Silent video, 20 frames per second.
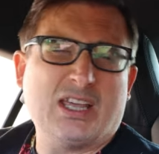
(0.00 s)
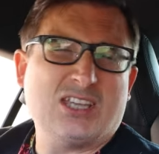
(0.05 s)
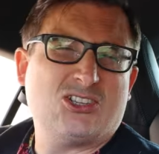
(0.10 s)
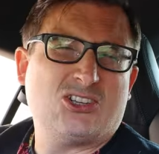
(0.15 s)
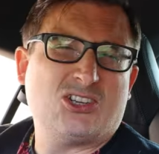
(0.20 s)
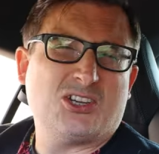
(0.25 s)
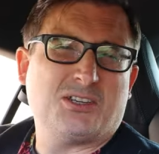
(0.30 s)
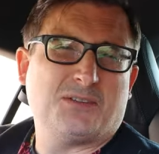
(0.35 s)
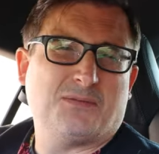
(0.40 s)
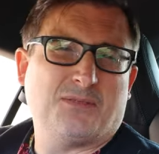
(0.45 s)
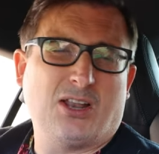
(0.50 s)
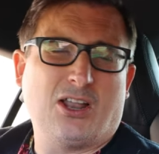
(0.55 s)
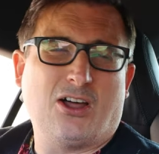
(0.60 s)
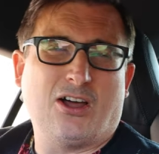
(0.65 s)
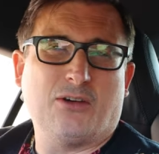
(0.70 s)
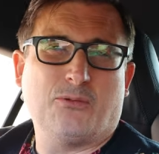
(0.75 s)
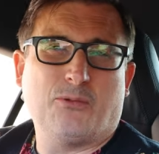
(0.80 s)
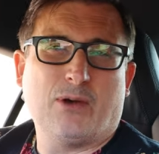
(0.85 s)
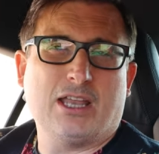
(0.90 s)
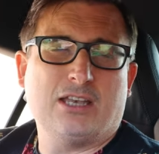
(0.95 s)
It's just for
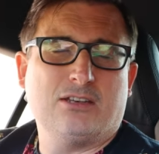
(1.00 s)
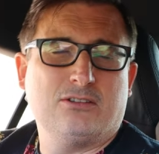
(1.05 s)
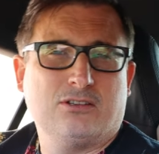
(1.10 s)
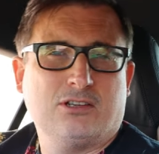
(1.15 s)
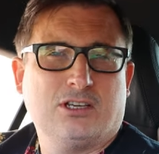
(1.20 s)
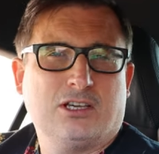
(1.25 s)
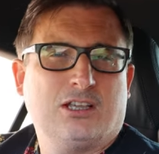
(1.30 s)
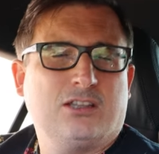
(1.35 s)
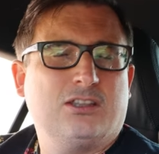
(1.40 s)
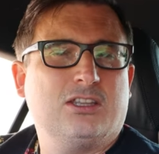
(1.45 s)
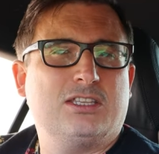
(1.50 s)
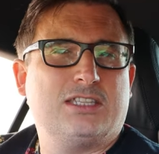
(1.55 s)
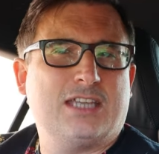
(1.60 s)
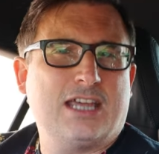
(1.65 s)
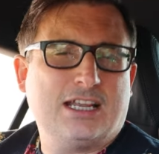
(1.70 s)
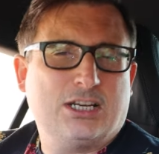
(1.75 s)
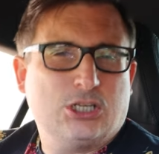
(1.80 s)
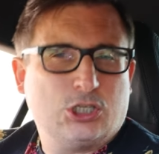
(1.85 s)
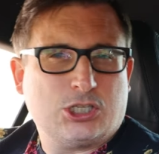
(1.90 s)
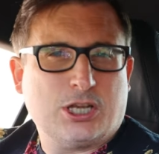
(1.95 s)
like when the
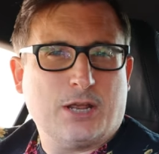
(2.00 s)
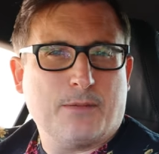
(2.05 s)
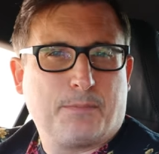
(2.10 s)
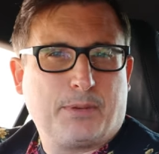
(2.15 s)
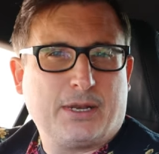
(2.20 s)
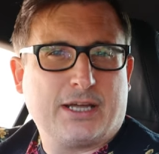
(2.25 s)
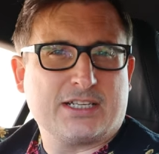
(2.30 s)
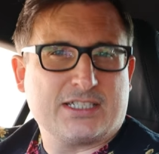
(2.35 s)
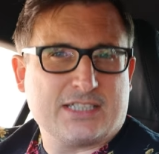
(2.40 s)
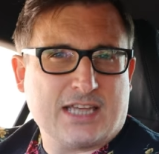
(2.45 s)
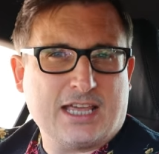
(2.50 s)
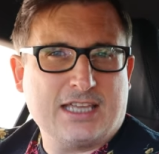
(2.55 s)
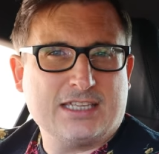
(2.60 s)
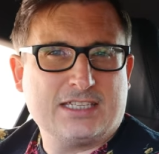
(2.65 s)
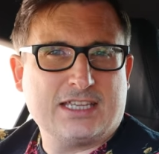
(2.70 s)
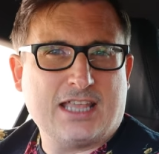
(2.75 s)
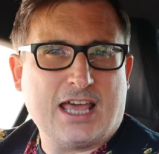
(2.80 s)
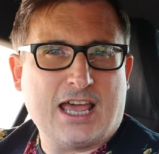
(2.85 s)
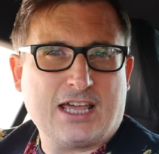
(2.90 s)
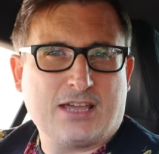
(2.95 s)
dealership plugs it
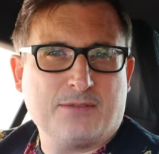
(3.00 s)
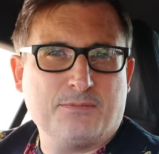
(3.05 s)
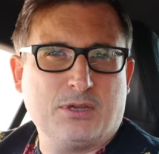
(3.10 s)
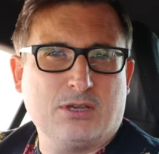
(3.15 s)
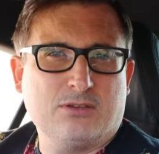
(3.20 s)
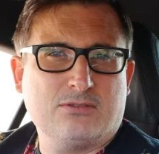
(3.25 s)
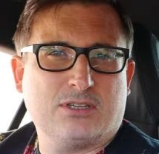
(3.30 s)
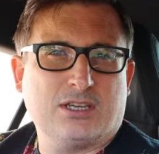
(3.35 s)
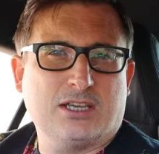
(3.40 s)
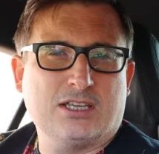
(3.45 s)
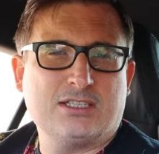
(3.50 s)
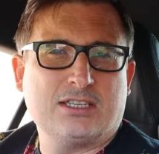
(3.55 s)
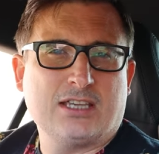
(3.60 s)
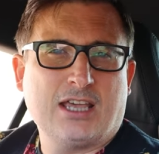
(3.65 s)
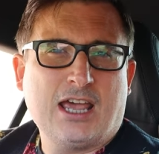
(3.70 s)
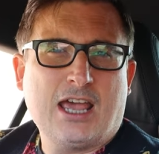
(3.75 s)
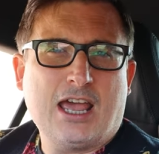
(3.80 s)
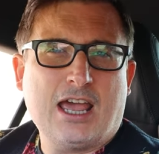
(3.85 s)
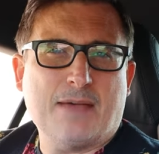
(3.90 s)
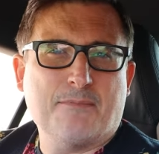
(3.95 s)
into their computers,
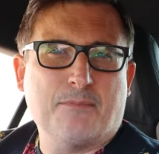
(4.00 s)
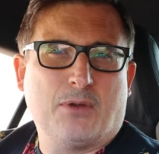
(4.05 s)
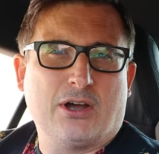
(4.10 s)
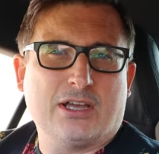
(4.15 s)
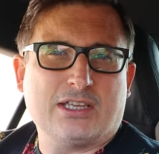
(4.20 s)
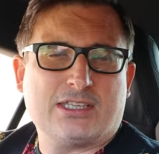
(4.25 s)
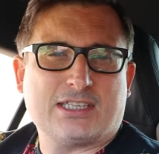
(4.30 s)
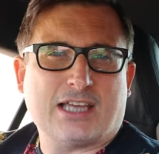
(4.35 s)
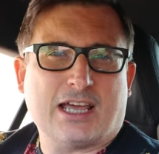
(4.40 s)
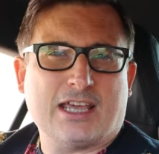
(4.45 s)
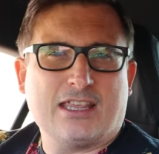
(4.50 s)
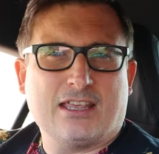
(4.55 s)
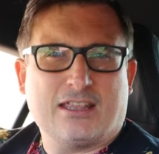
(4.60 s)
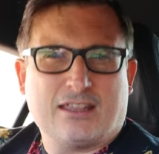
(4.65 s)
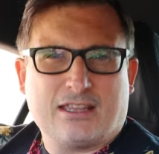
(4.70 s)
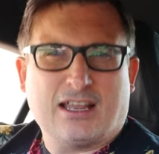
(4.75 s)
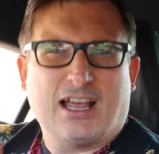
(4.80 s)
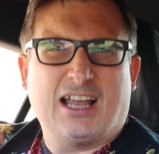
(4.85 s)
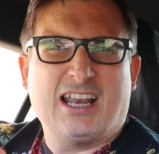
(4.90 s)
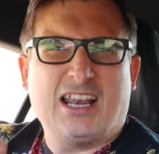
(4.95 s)
it might say that
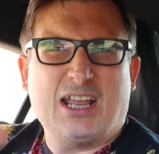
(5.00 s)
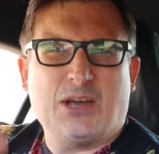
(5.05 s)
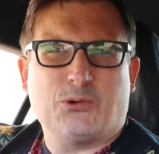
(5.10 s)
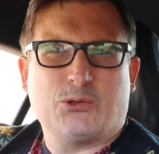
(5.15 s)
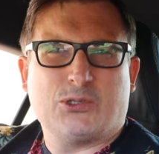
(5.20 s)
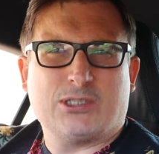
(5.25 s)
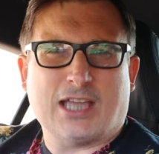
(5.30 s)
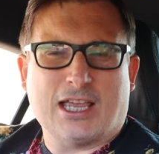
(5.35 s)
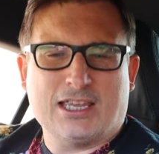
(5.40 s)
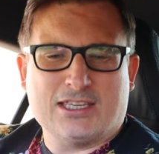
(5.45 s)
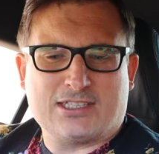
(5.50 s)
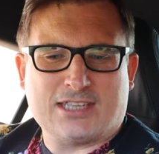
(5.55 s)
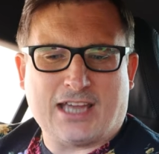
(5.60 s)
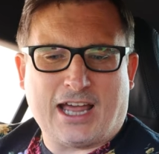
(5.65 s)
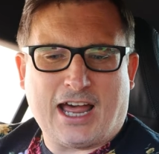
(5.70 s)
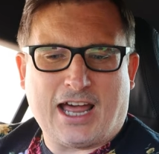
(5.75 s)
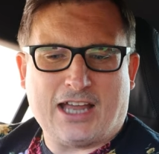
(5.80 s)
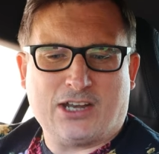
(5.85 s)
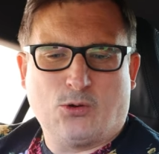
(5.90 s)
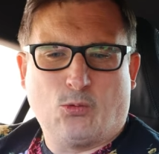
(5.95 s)
a little sensor
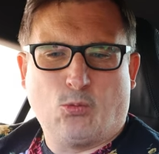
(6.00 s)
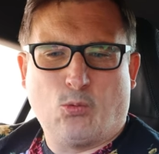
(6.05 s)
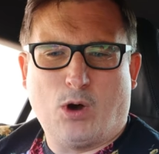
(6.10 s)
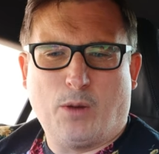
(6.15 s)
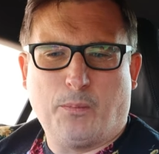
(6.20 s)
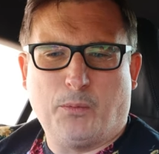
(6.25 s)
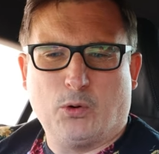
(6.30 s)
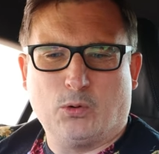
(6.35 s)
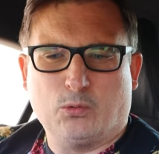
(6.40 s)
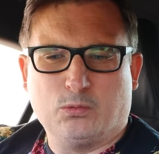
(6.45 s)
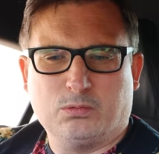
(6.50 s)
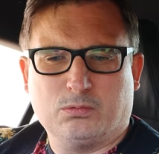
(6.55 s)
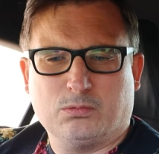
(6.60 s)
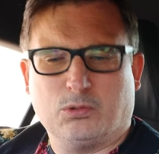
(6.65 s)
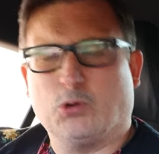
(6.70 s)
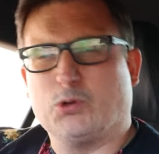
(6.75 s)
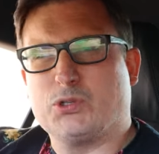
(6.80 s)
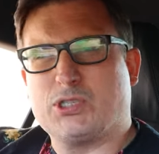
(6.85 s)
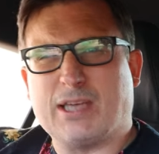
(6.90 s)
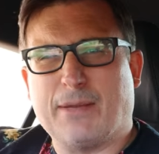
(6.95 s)
had a wobble
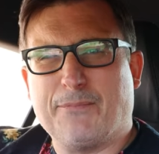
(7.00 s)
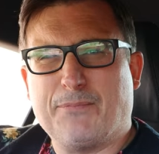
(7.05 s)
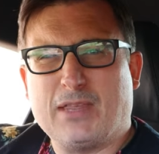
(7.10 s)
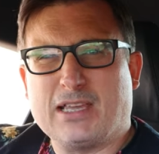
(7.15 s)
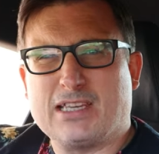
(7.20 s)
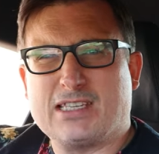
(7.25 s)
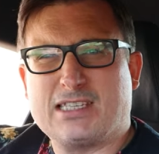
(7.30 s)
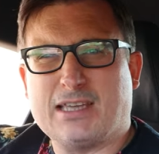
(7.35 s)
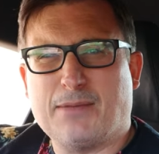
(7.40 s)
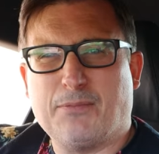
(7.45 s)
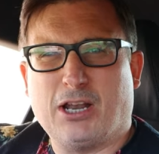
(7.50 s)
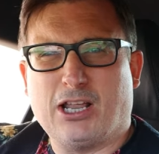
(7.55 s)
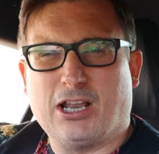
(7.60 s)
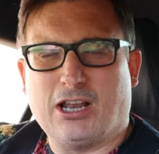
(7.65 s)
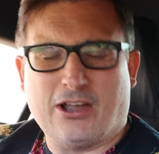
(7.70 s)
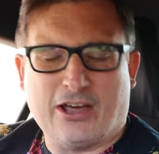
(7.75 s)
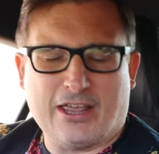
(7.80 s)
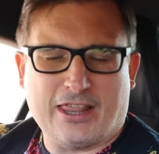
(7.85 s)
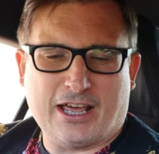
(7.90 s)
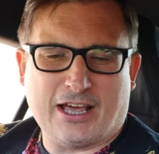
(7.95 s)
or something similar
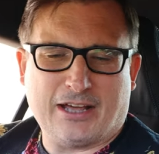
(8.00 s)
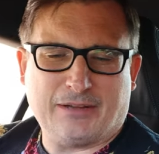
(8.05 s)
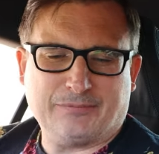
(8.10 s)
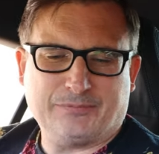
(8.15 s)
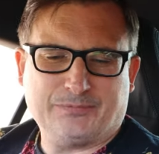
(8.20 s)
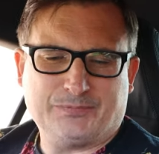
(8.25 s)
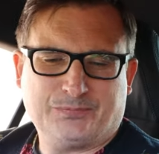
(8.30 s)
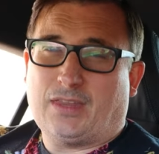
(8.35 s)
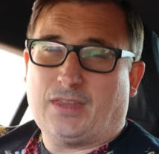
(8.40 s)
like that.